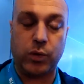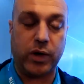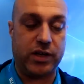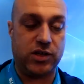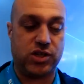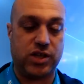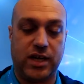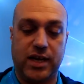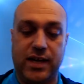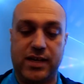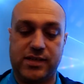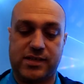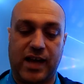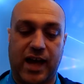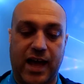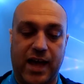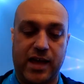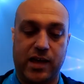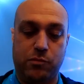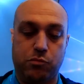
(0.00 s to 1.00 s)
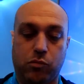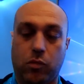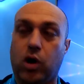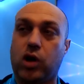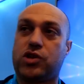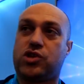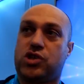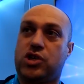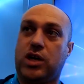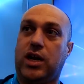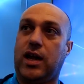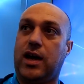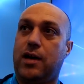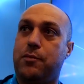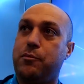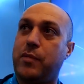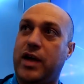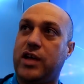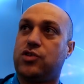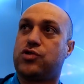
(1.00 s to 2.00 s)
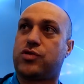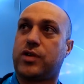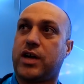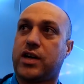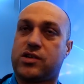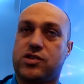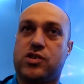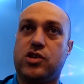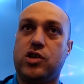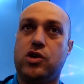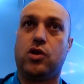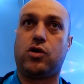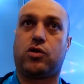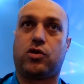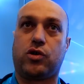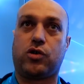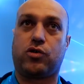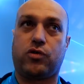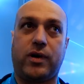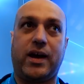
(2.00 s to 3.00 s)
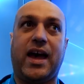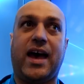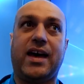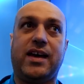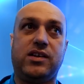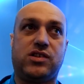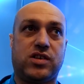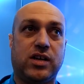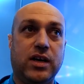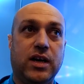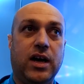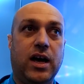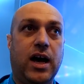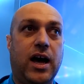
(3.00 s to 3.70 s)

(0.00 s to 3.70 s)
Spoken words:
which is a modular matrix that you can create